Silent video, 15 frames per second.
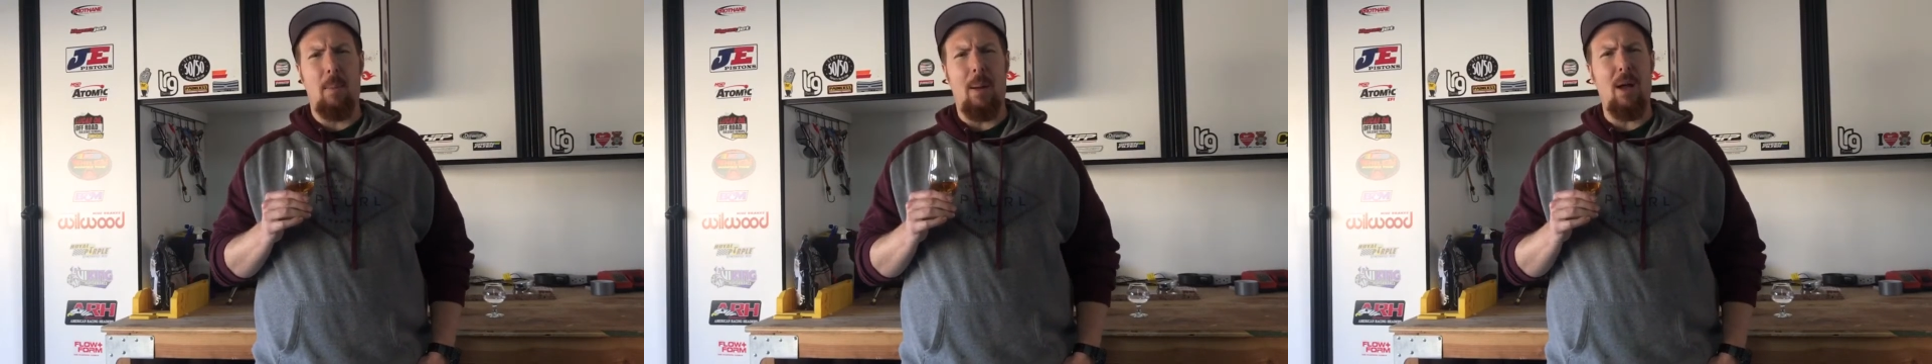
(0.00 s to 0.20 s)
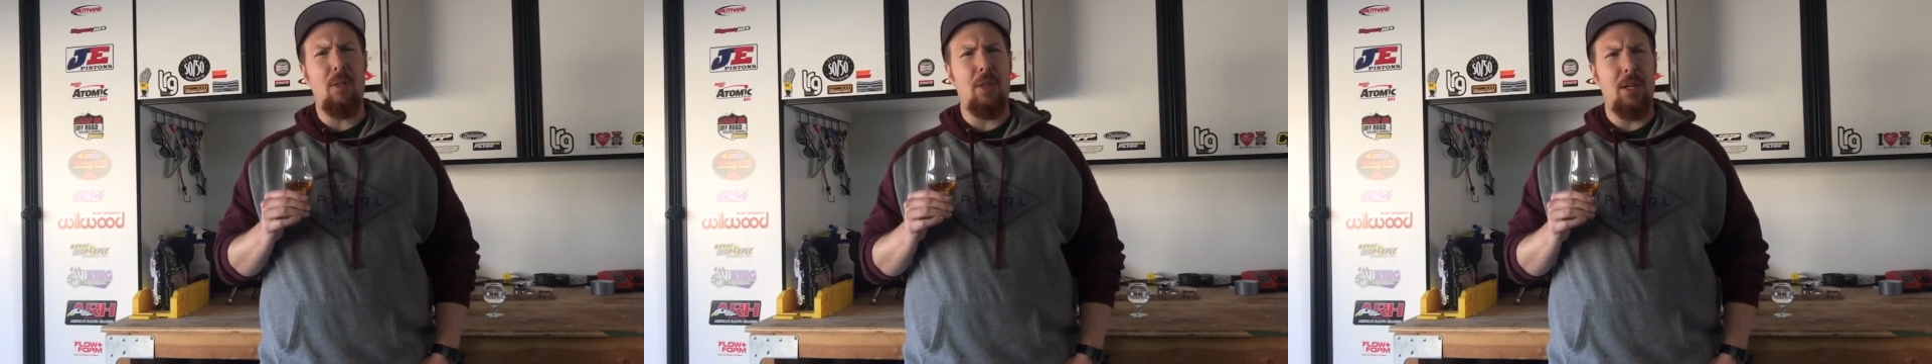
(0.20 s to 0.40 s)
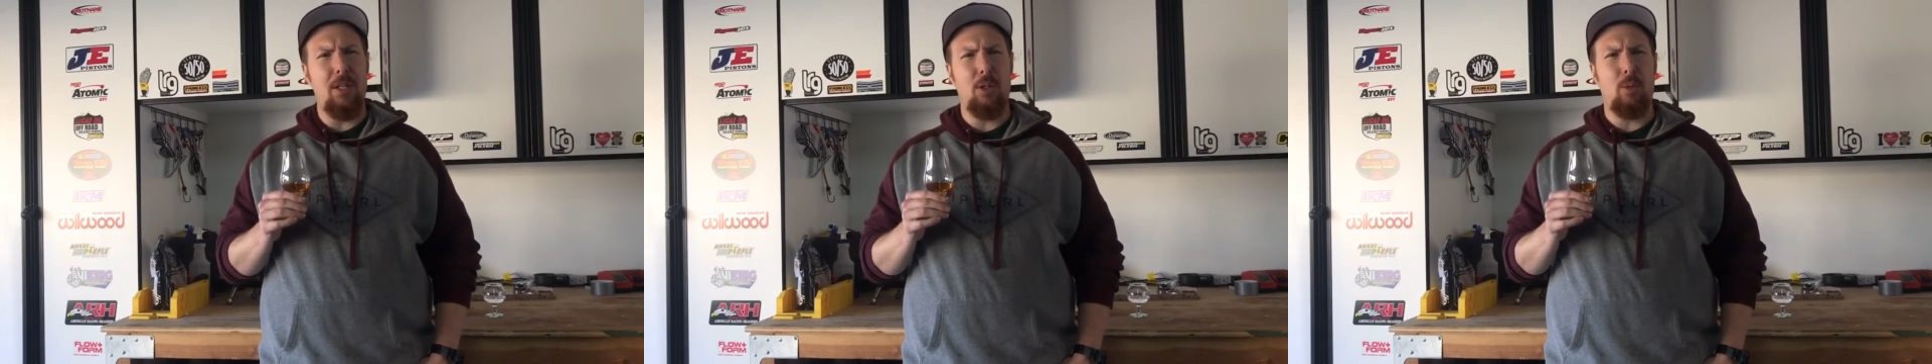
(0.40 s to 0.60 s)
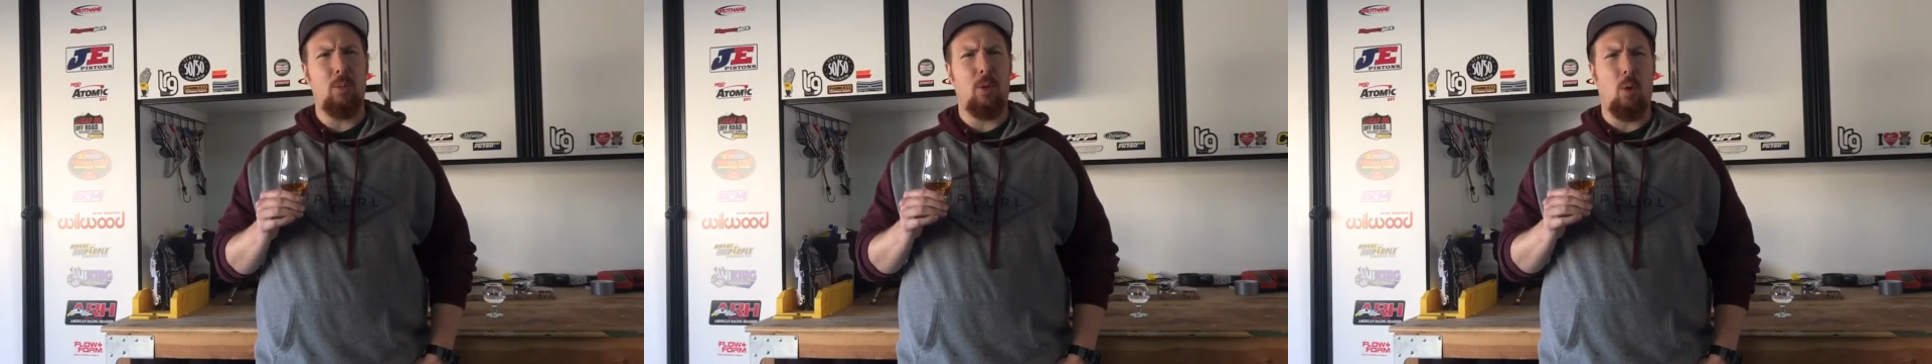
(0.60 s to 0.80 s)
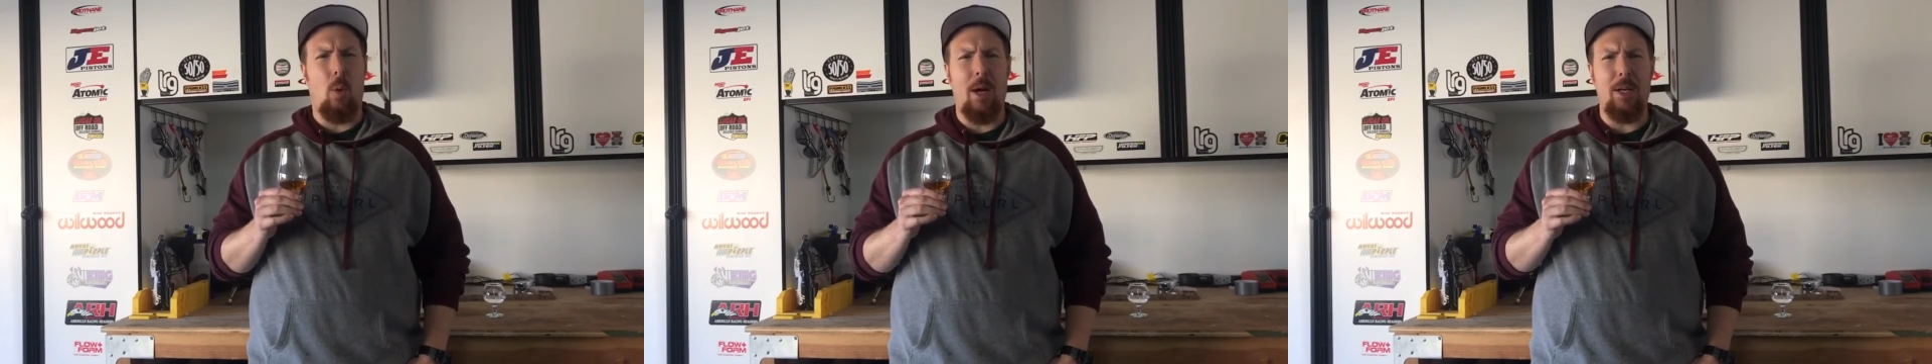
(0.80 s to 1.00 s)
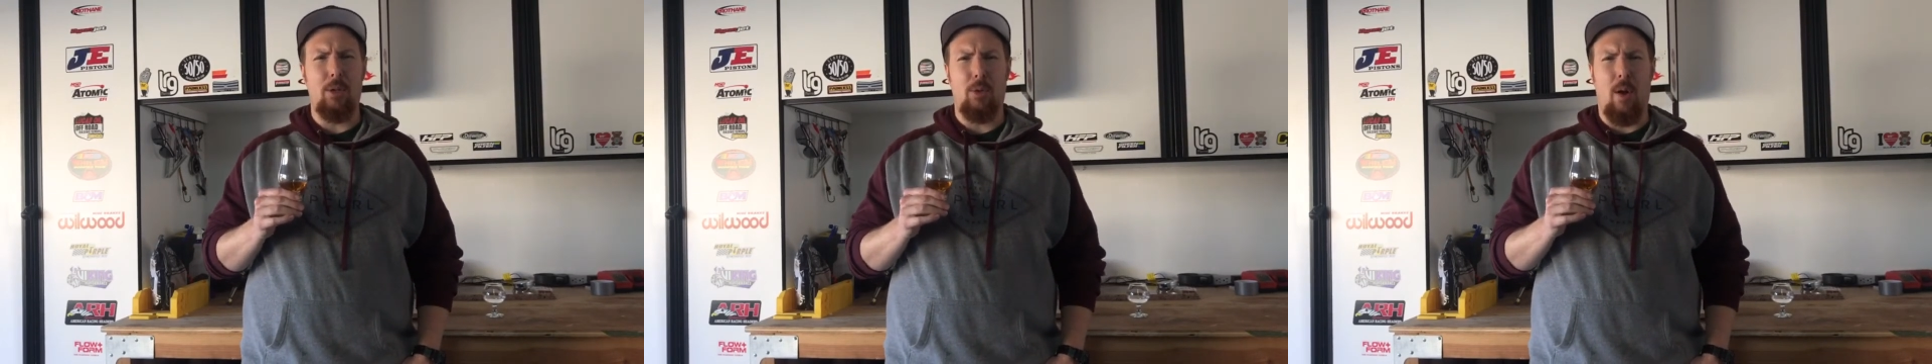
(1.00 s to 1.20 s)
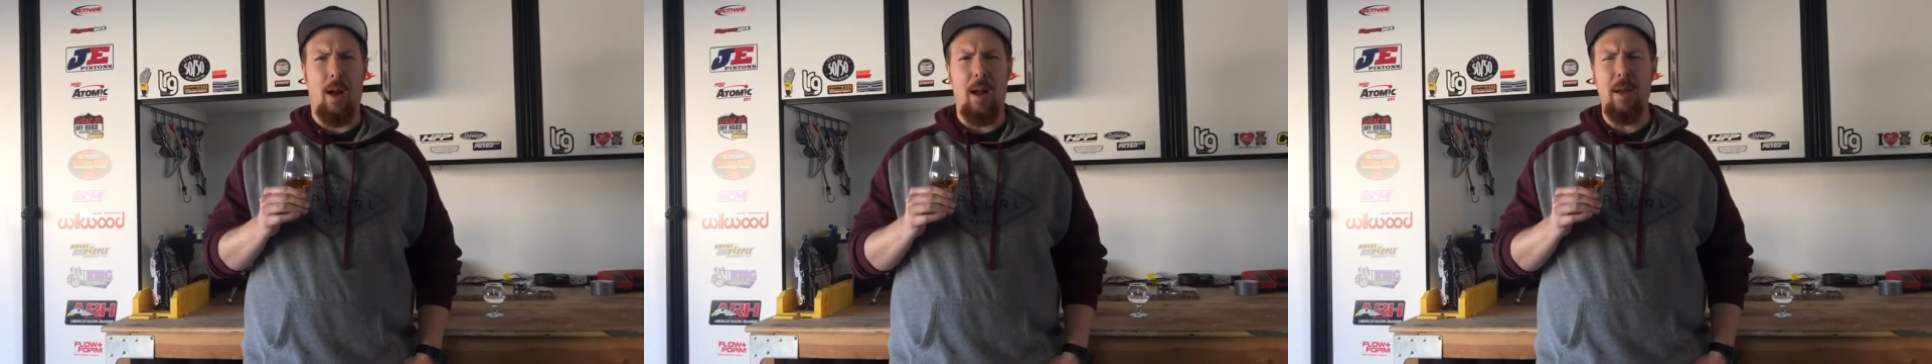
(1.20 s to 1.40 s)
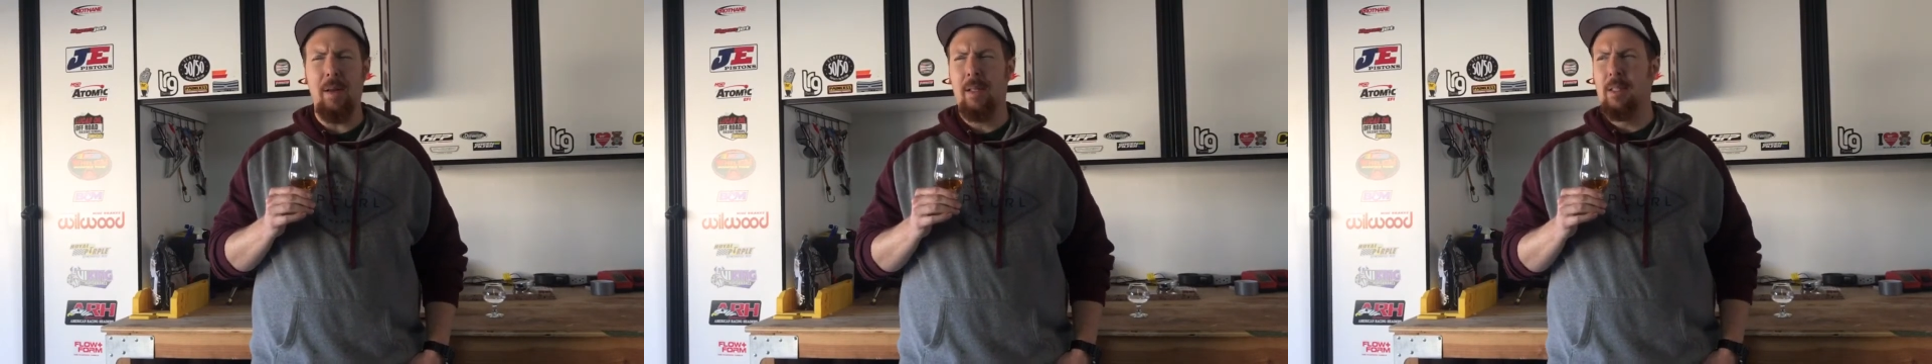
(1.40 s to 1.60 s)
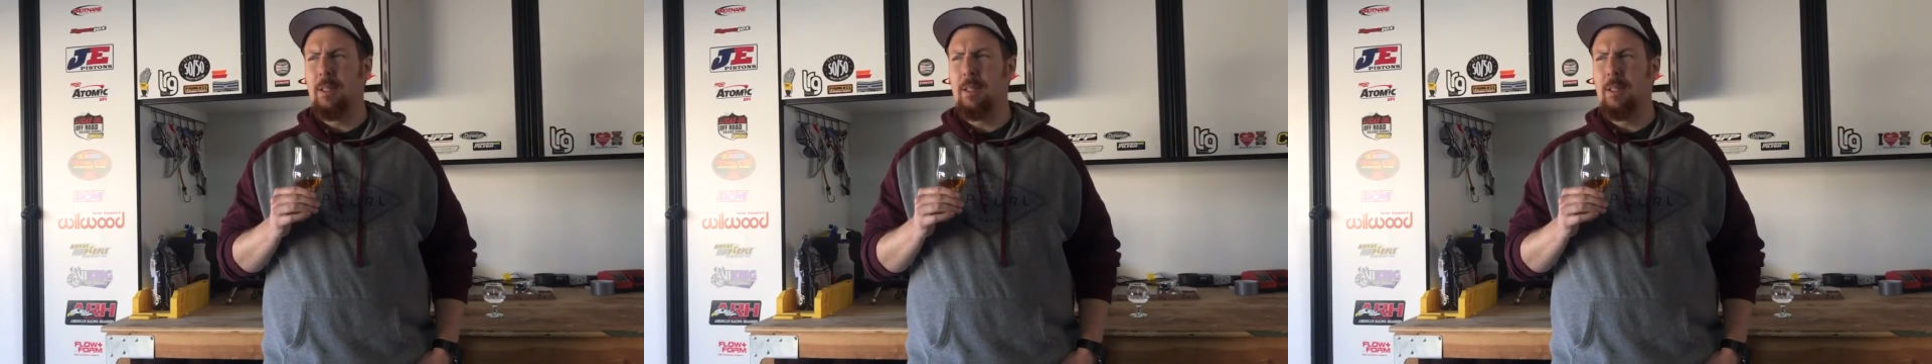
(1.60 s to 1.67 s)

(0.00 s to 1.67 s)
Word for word: mouth is quite dry,